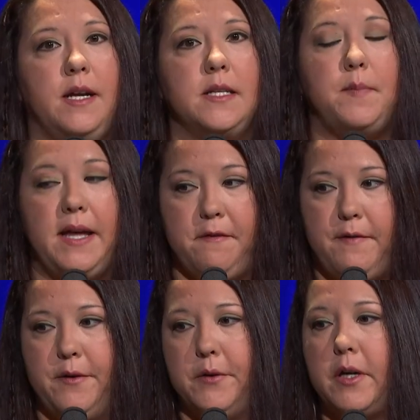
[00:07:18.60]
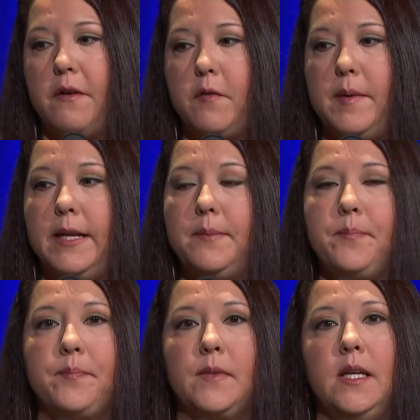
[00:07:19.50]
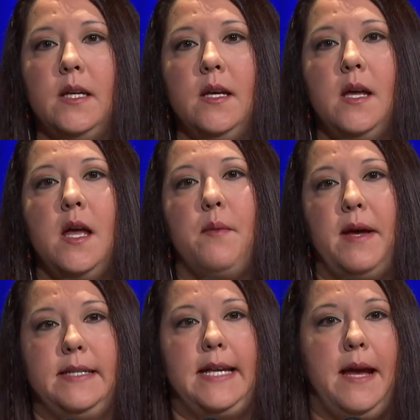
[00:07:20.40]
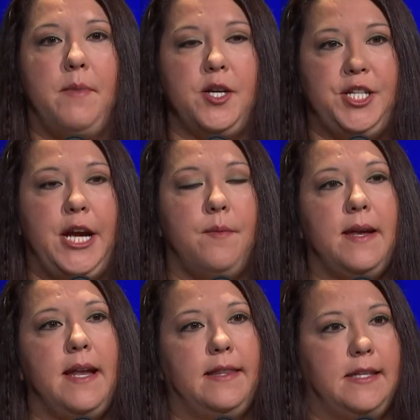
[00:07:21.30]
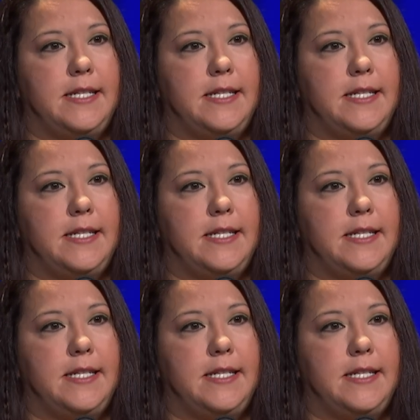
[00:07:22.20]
us by the federal government. By the time our chairman at the